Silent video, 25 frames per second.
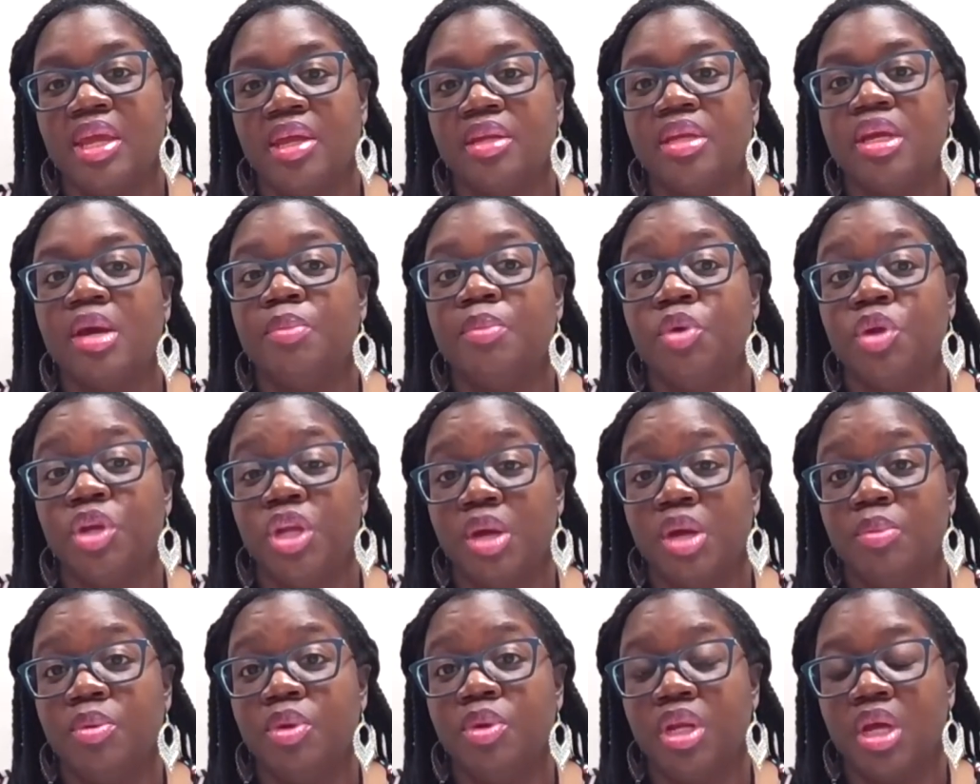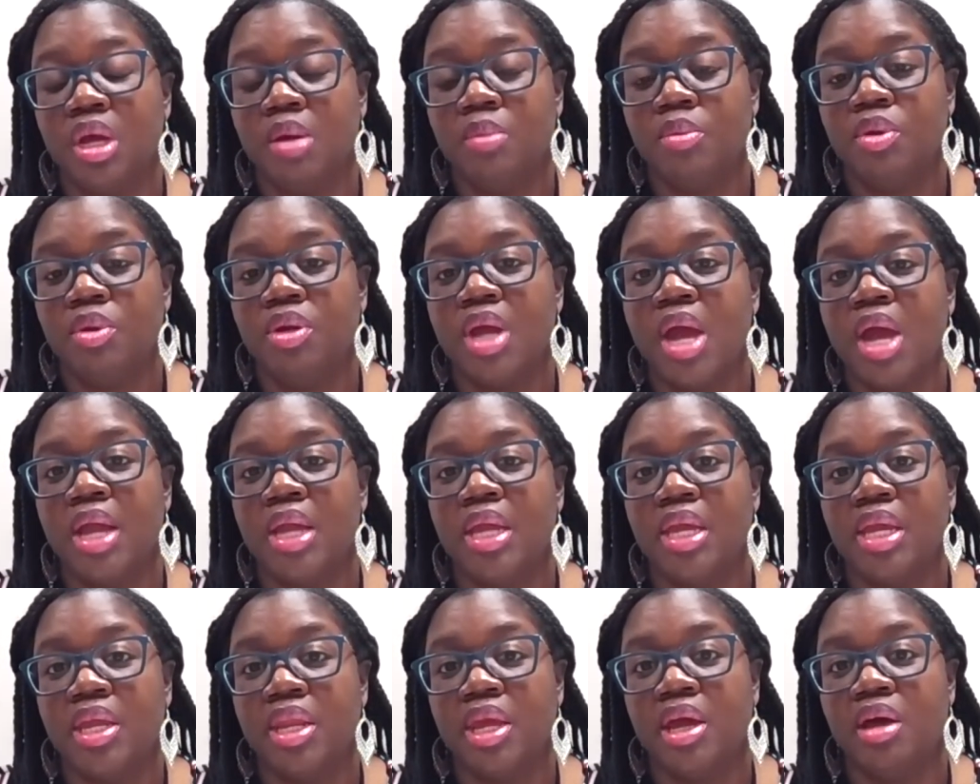
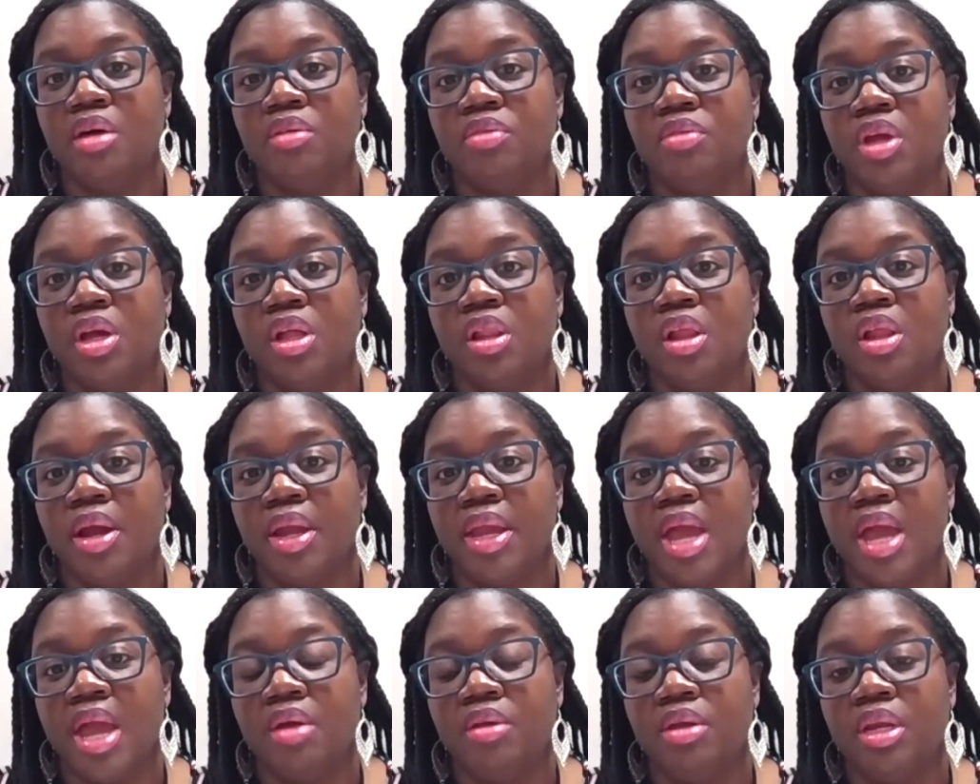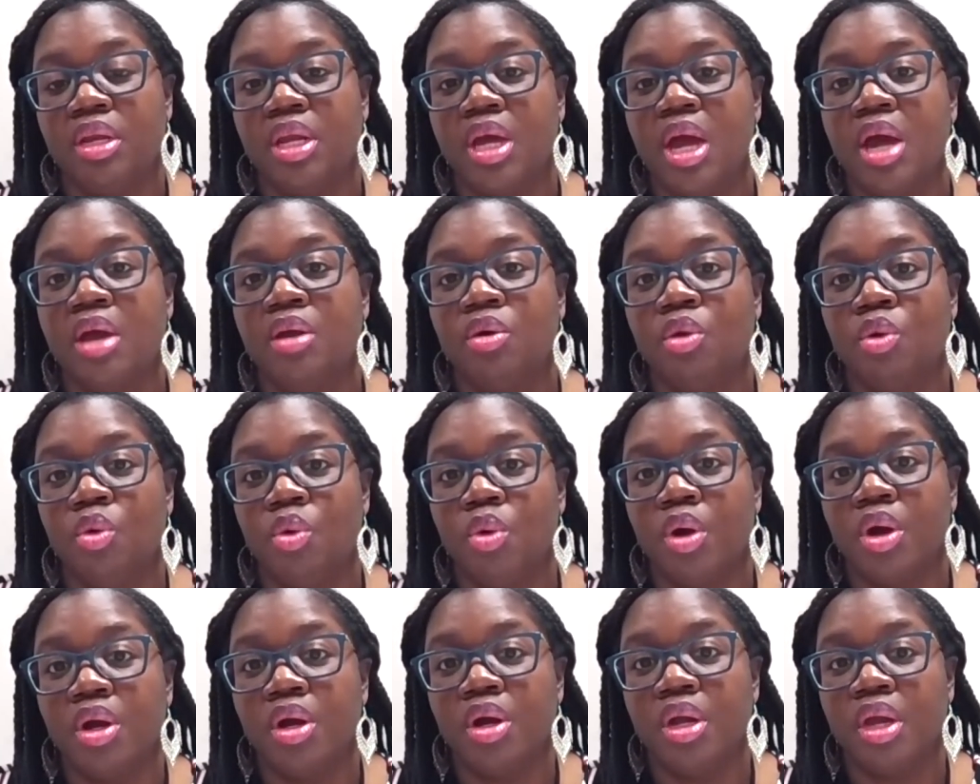
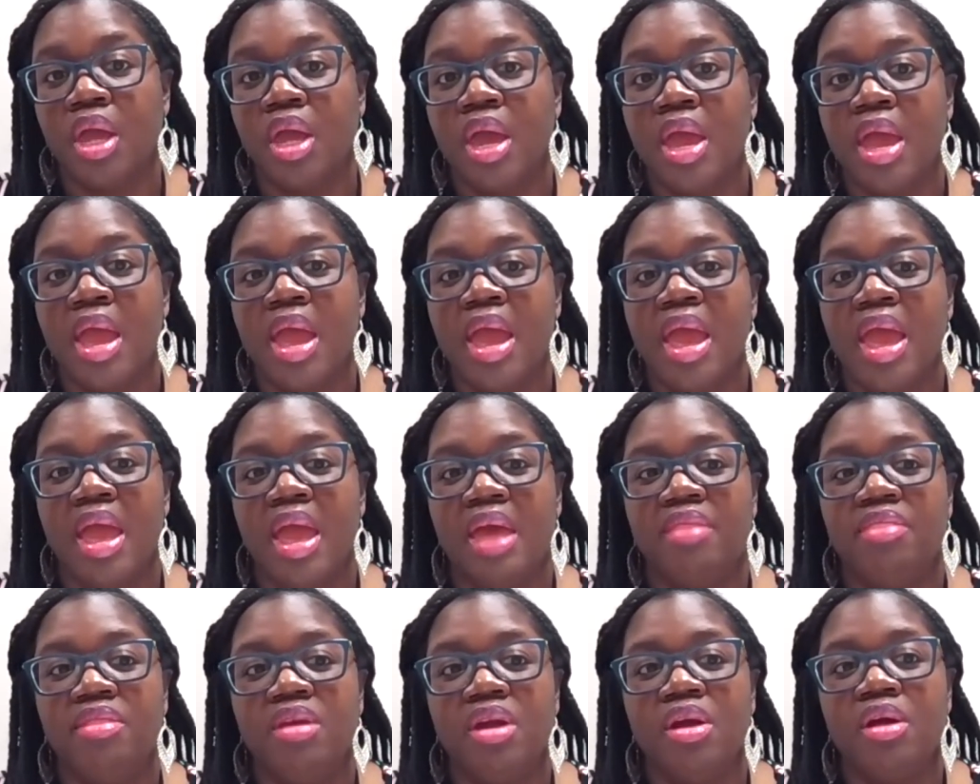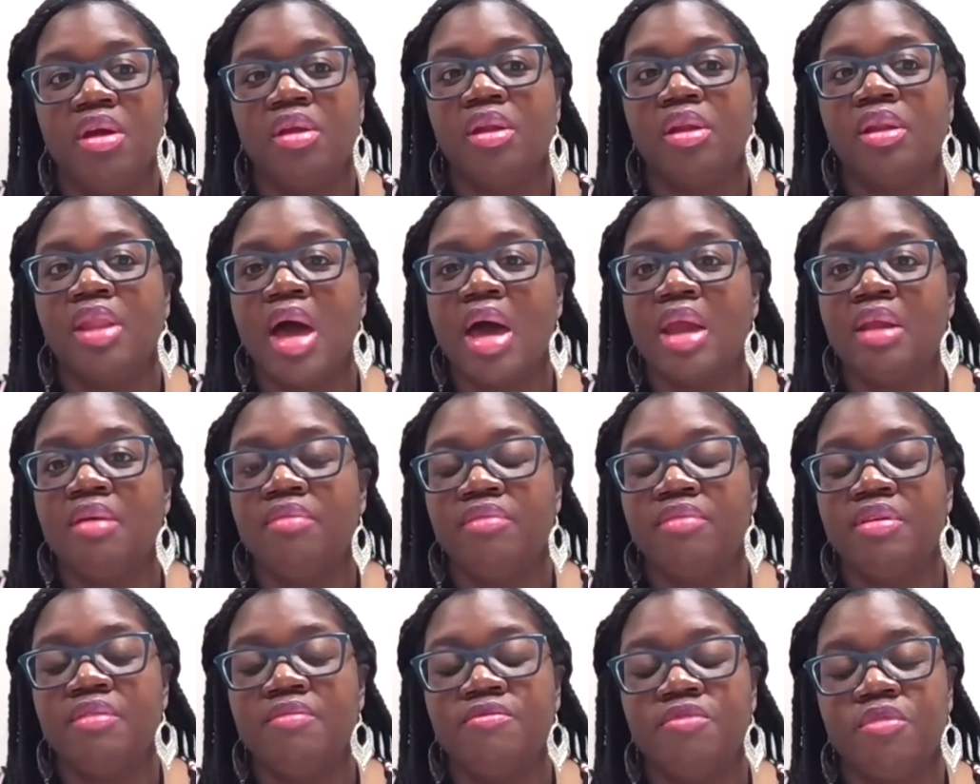www.gethealthyclarkcounty.org. And there are a lot
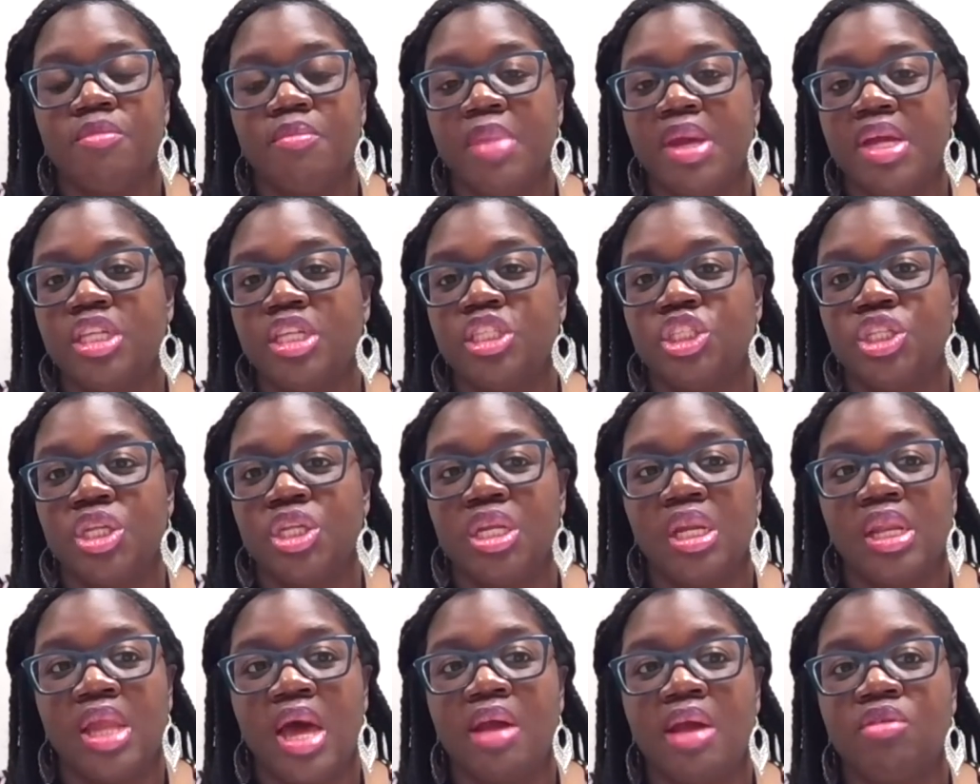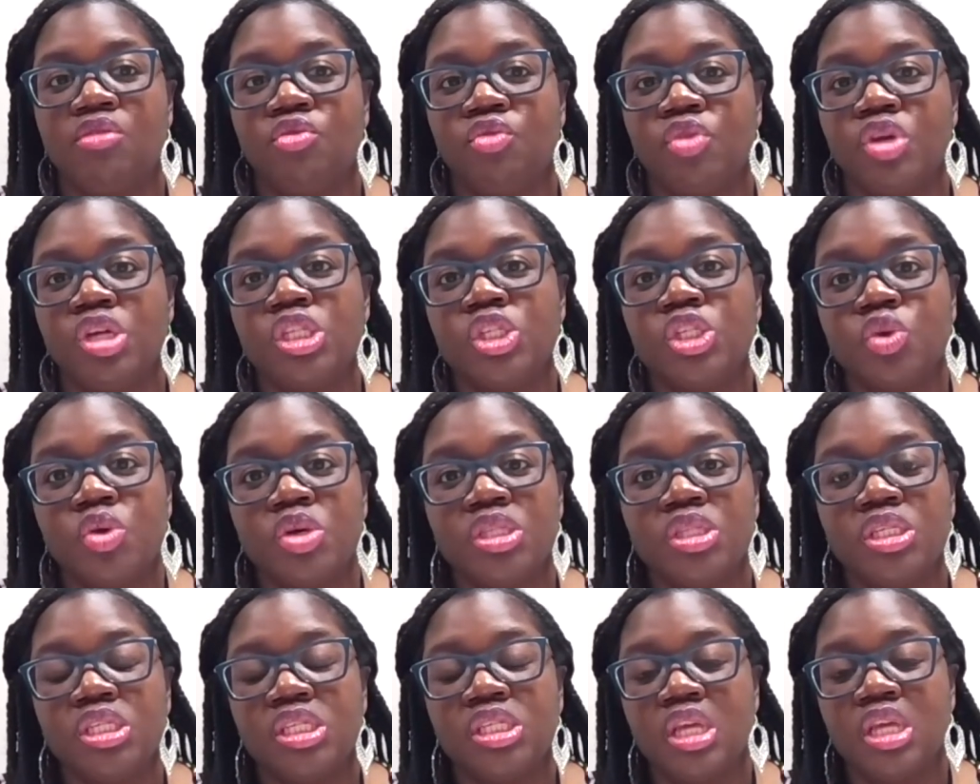of information, a lot of
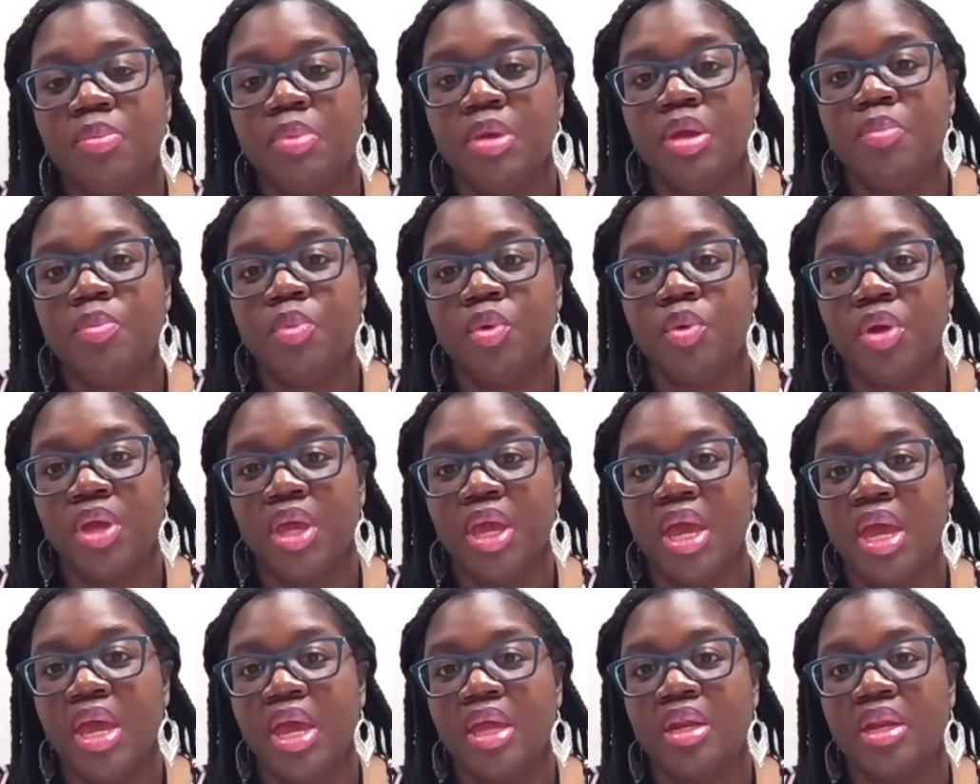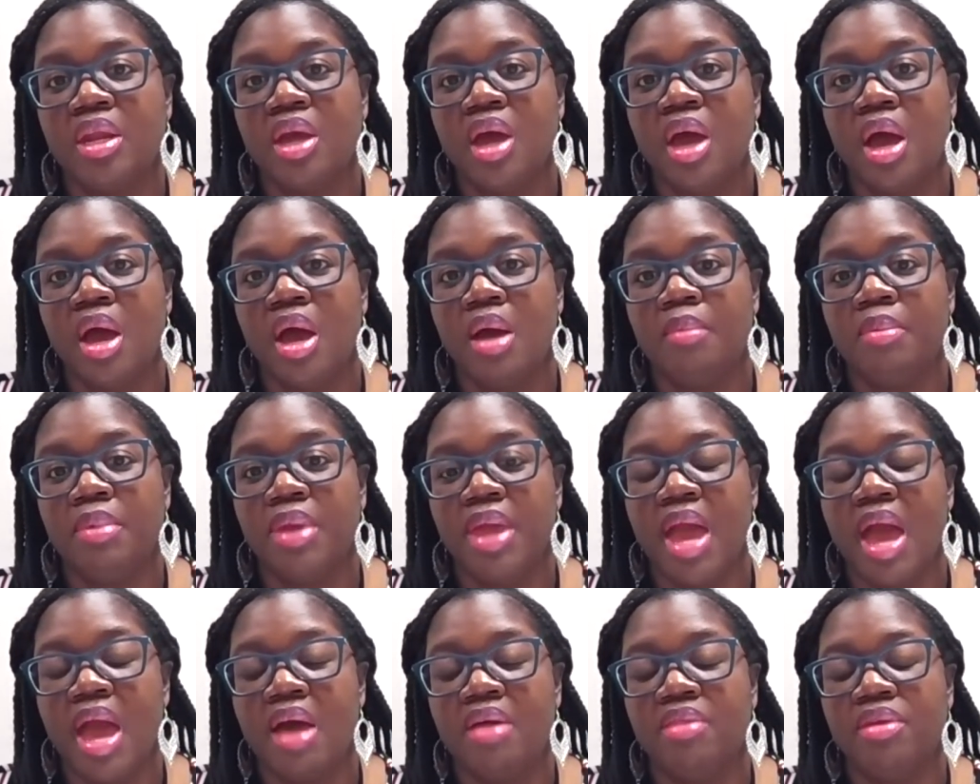resources that people can
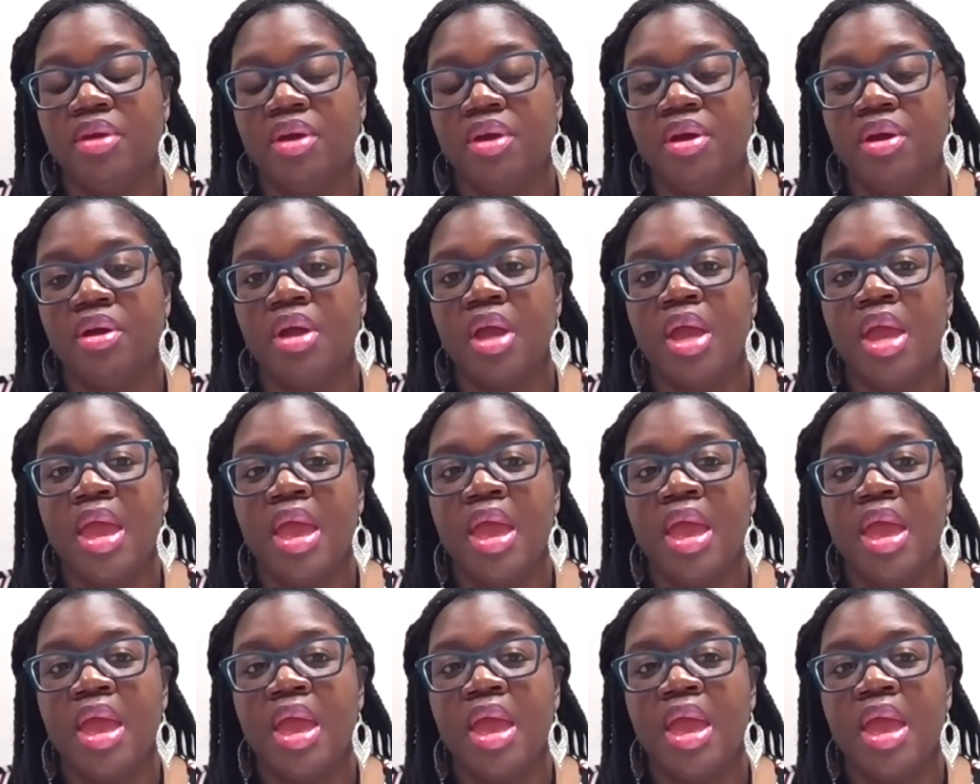gather.